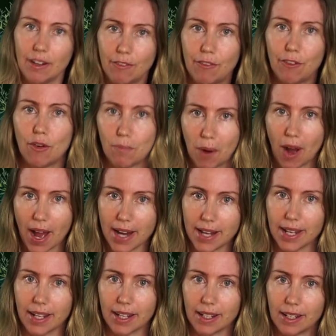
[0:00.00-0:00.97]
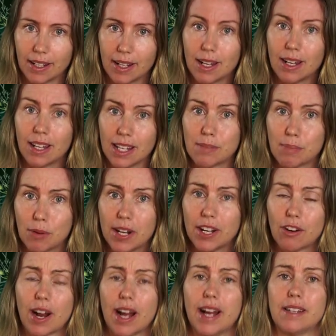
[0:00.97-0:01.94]
in foot binding. It's
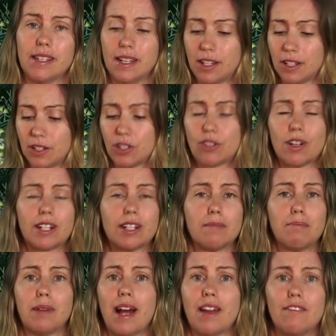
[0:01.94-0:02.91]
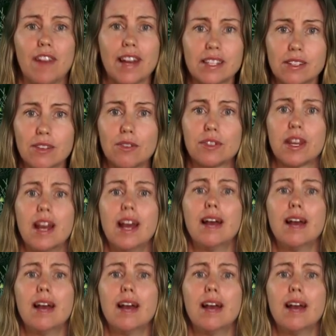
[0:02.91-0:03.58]
pretty crazy. Constricted blood vessels,